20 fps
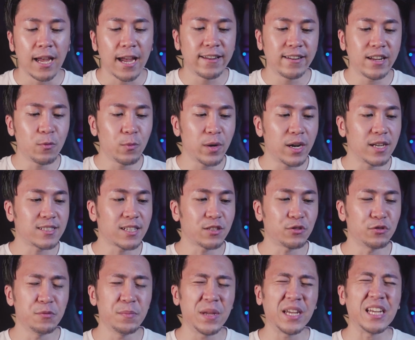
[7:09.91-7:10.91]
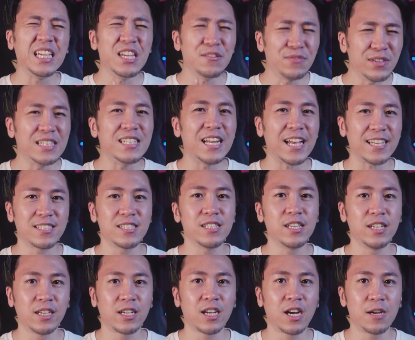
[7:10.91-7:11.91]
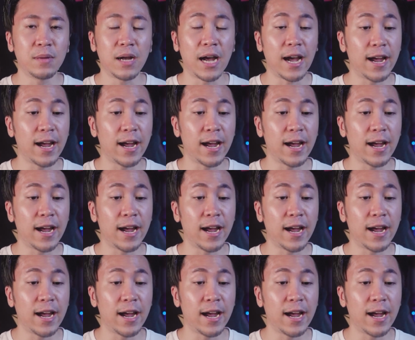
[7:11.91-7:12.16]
And then when I started to make even lesser income,